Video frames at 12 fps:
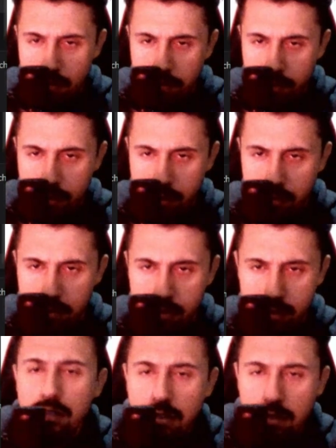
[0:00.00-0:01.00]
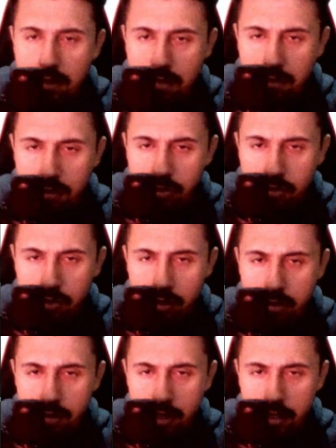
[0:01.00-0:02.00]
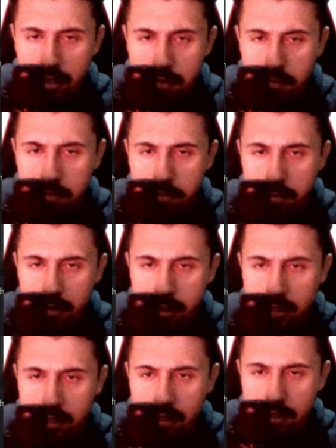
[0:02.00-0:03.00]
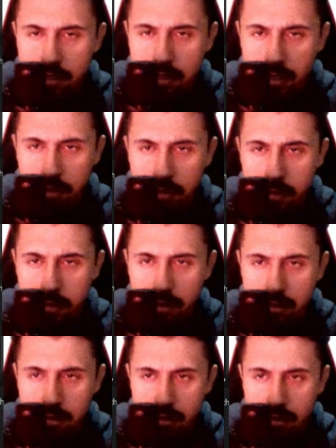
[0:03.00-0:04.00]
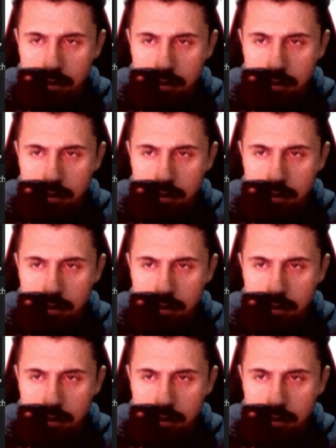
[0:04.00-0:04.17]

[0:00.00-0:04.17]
failed. Let's go to reconnect purchase database,